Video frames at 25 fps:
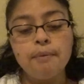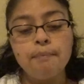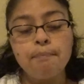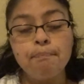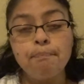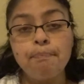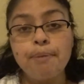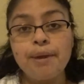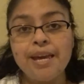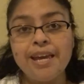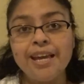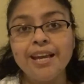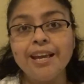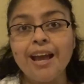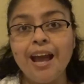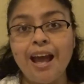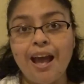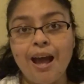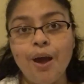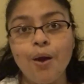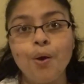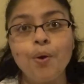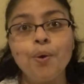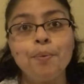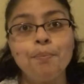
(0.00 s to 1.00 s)
pick
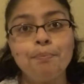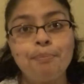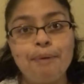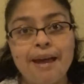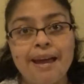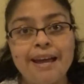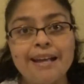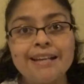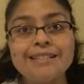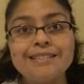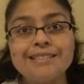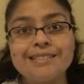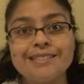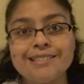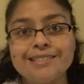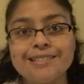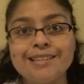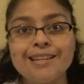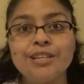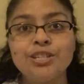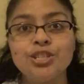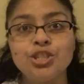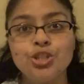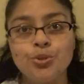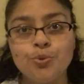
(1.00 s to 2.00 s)
out bags to
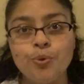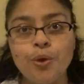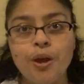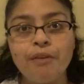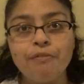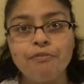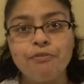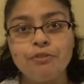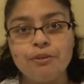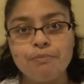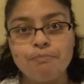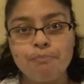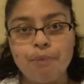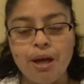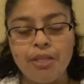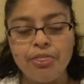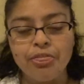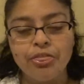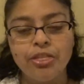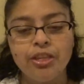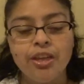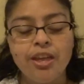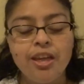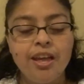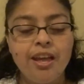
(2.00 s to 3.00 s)
send you every
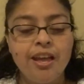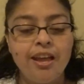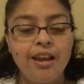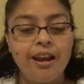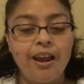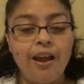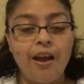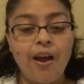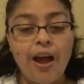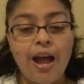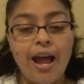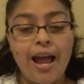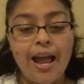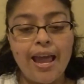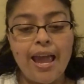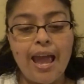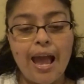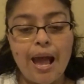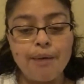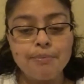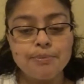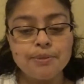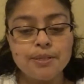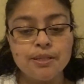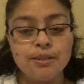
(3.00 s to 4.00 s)
month. Now, I
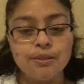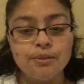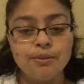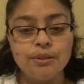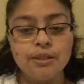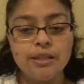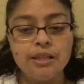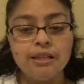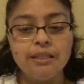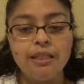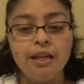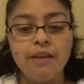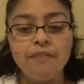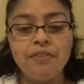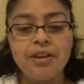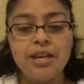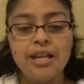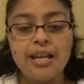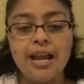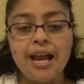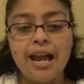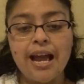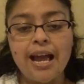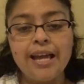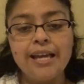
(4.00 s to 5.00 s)
absolutely love
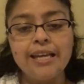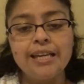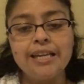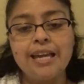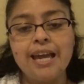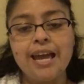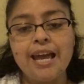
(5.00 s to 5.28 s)
it. I